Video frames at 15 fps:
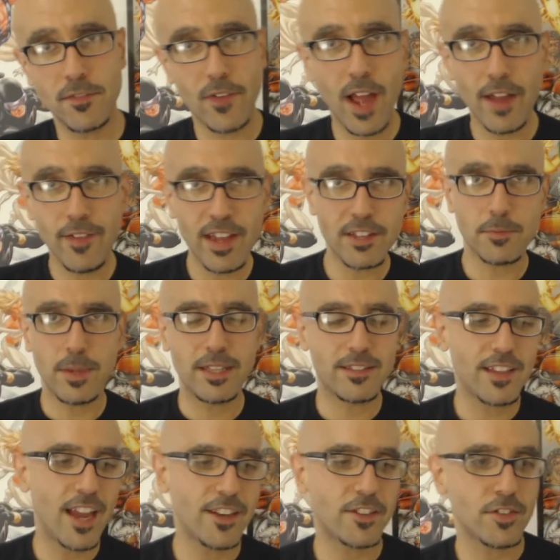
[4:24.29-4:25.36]
five X-Men
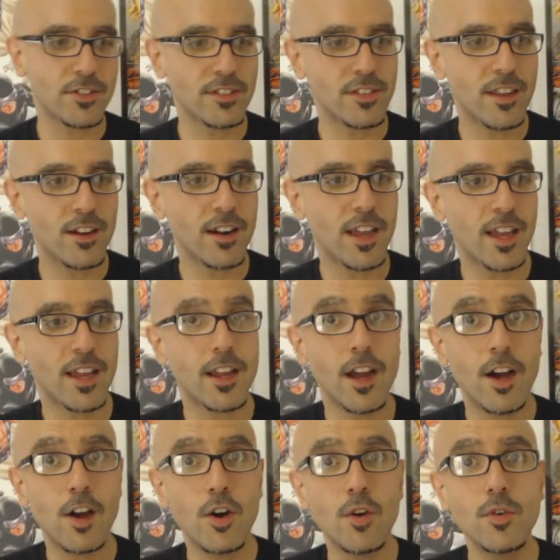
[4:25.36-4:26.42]
statues. And they're like,
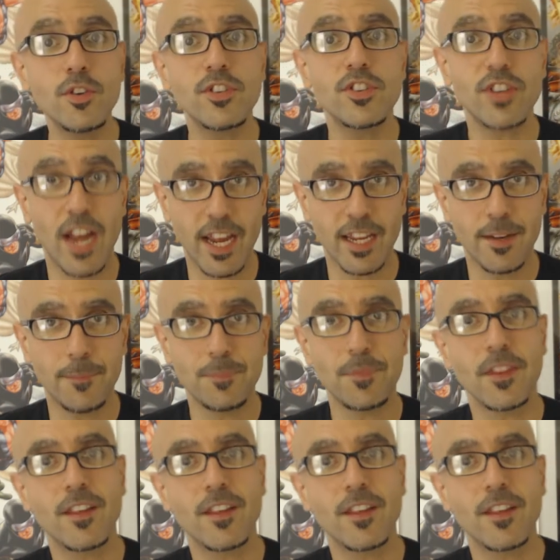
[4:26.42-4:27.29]
oh, shite.